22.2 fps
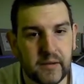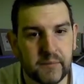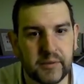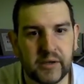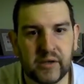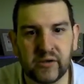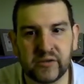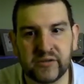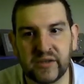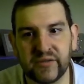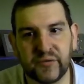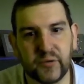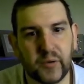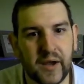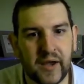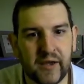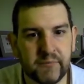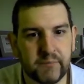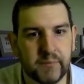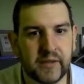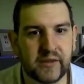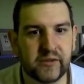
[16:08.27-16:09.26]
Because if you
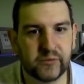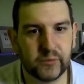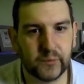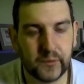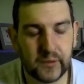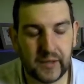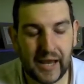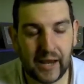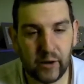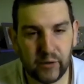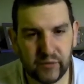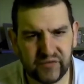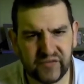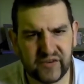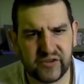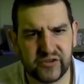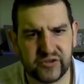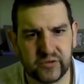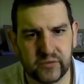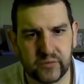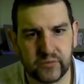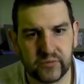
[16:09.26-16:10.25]
have mental health
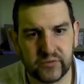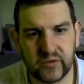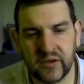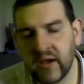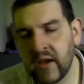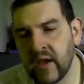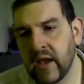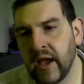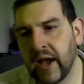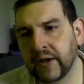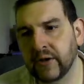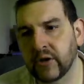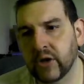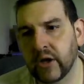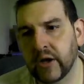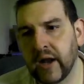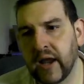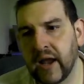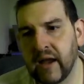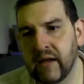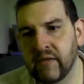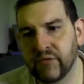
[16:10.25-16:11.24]
issues and you're
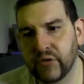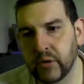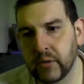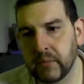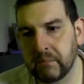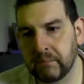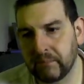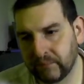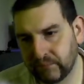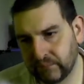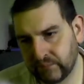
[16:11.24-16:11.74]
going to have the